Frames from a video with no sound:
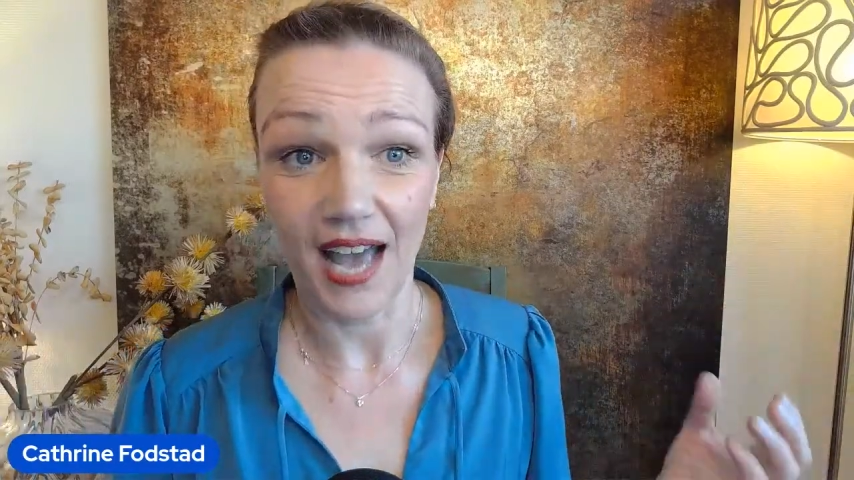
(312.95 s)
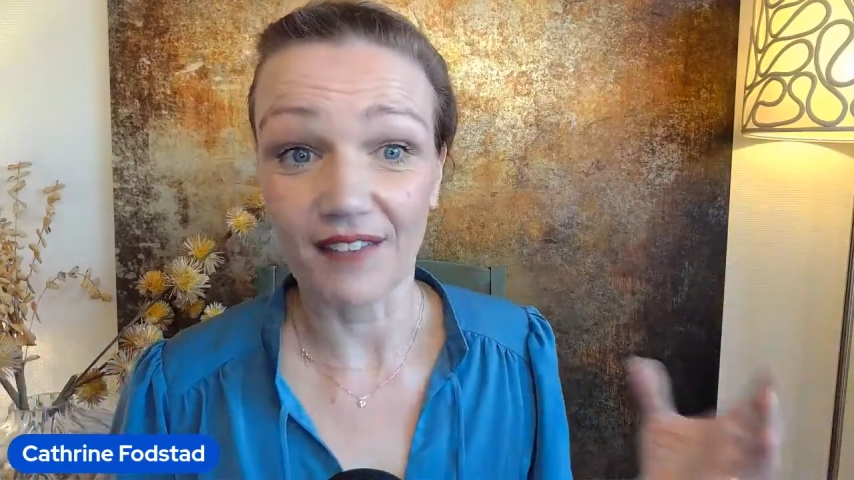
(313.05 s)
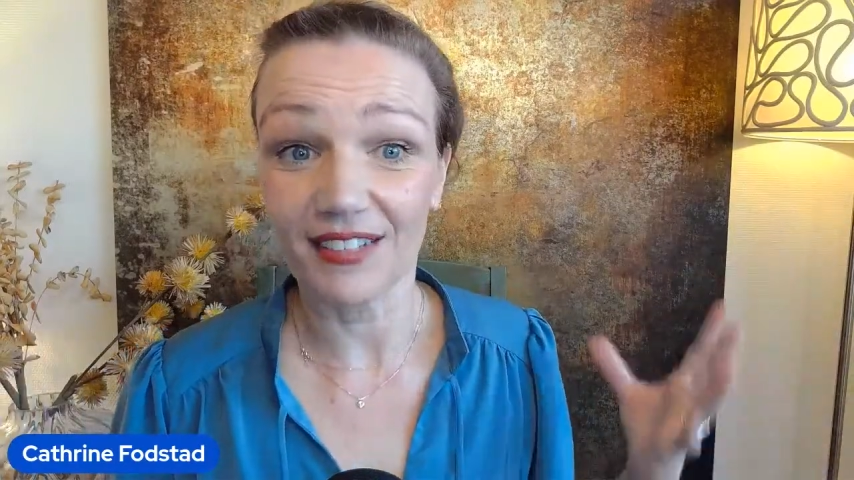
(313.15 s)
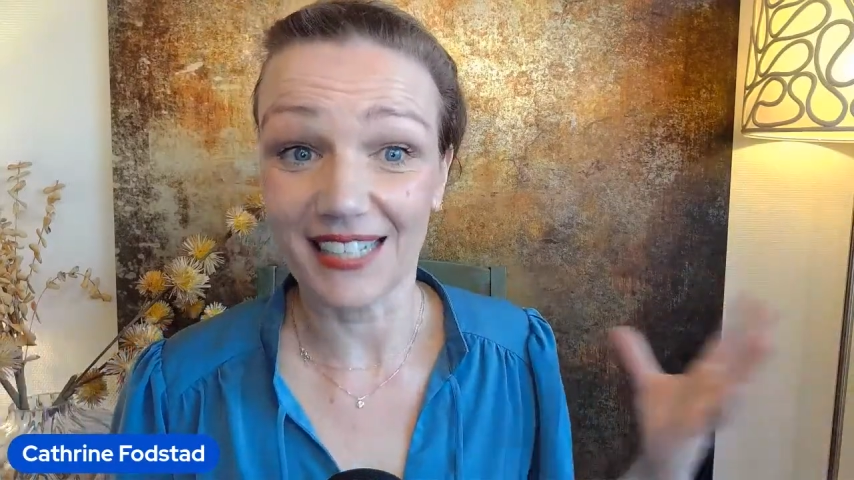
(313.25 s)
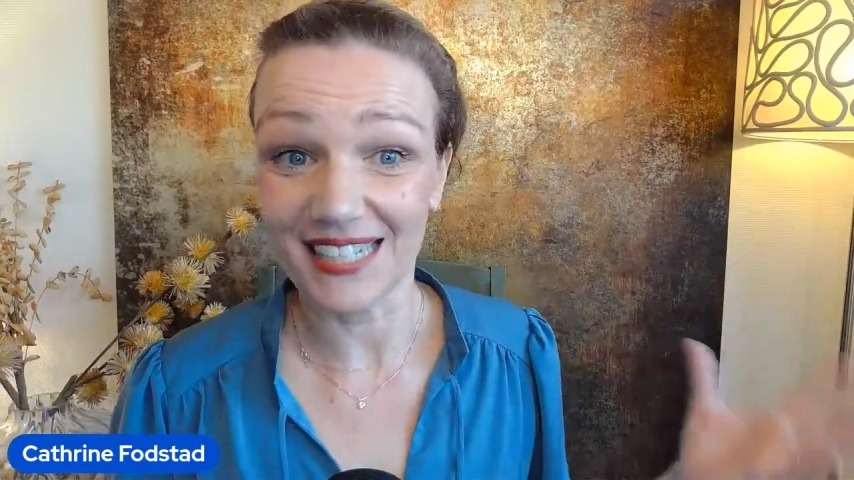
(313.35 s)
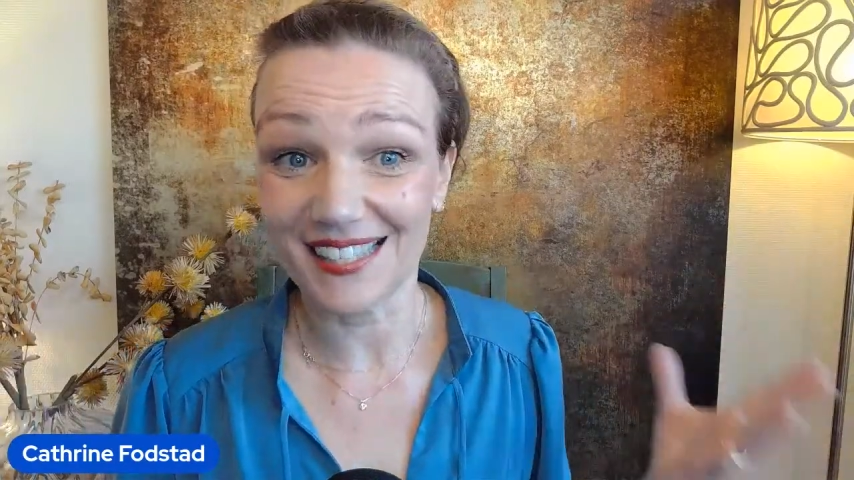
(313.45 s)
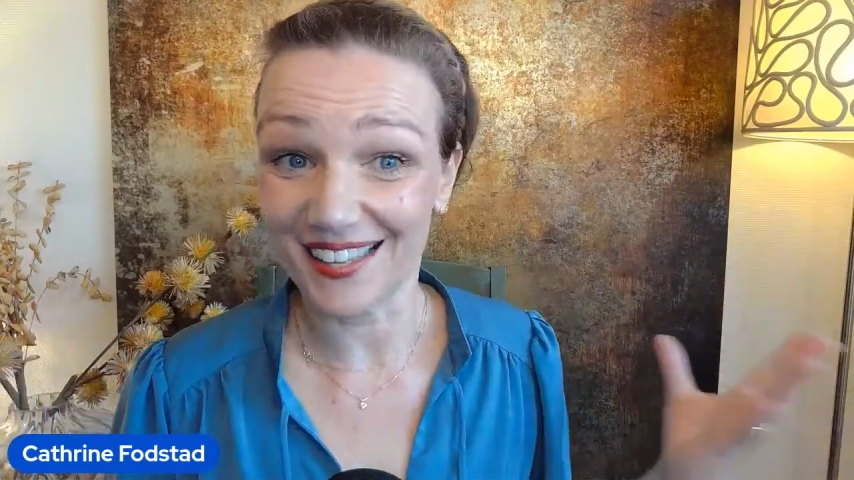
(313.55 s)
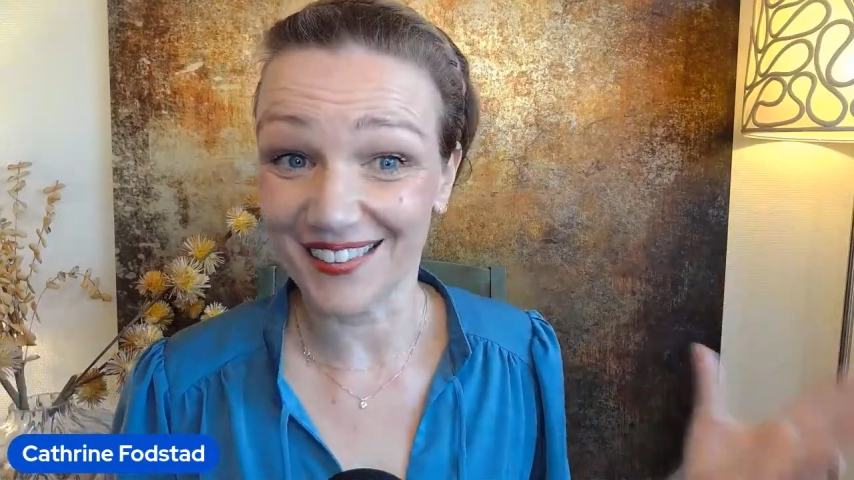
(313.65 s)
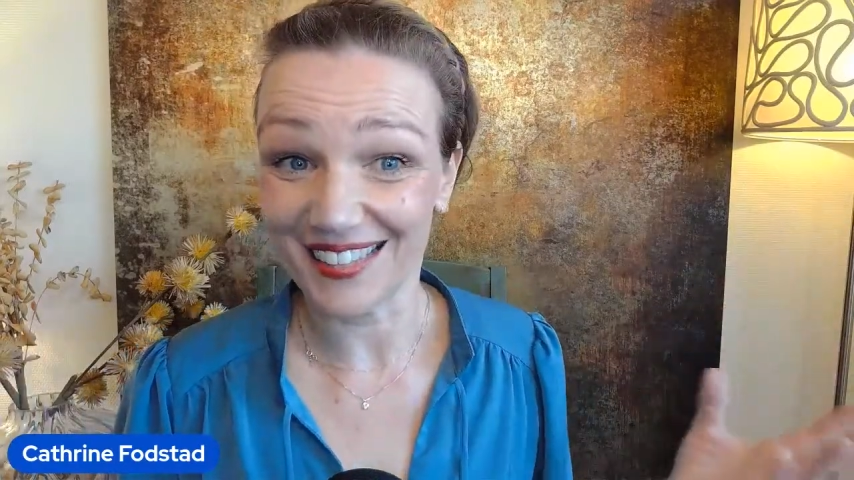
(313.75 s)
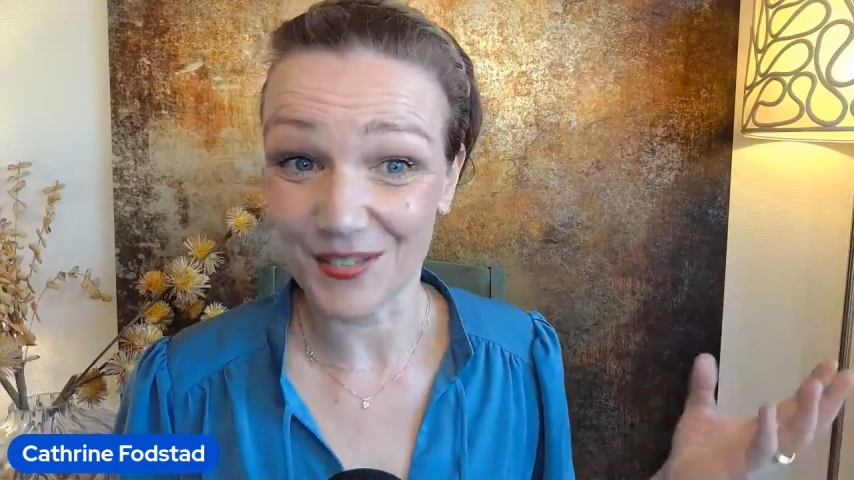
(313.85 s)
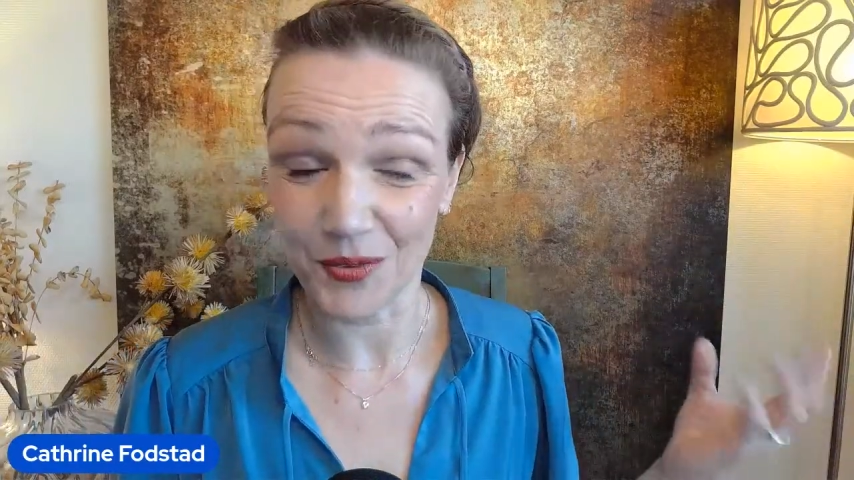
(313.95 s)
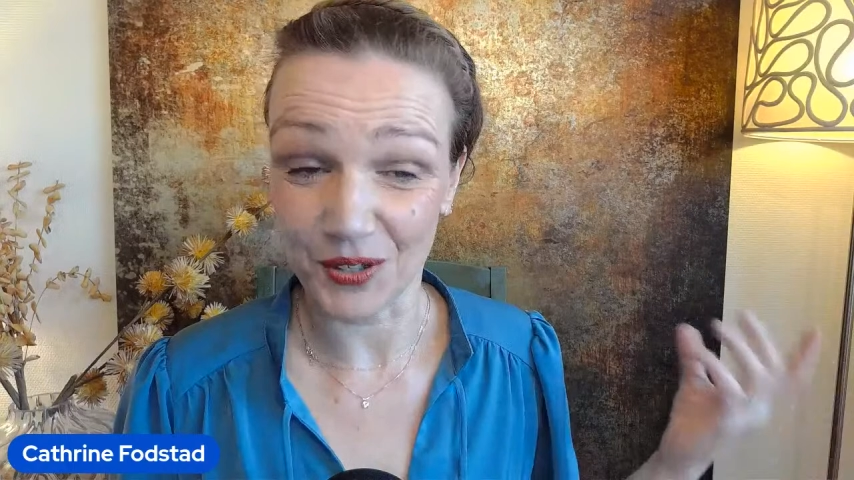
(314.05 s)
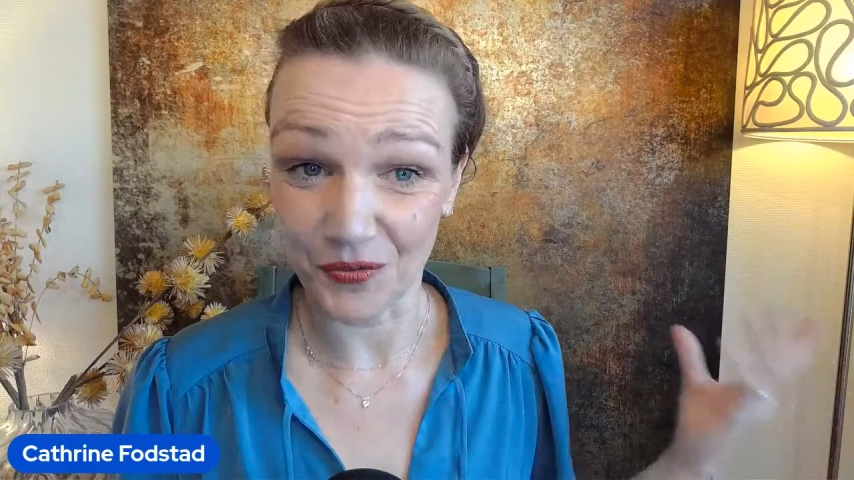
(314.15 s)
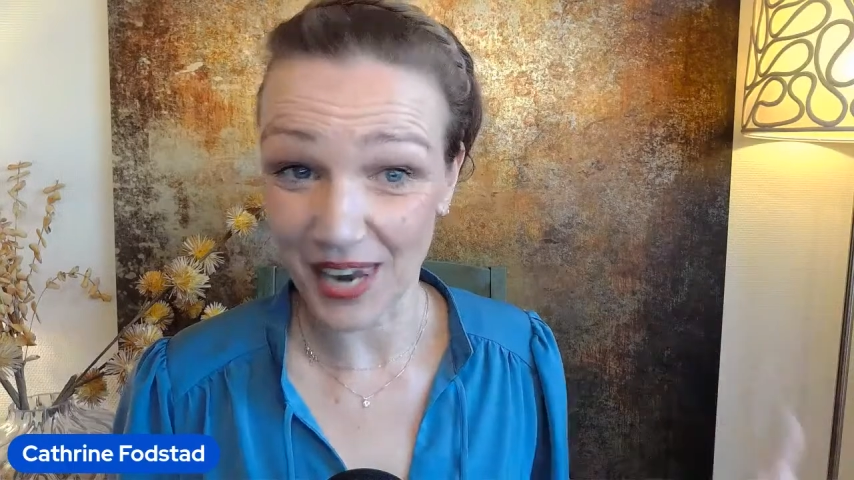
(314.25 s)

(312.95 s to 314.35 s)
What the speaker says: I've at least done this with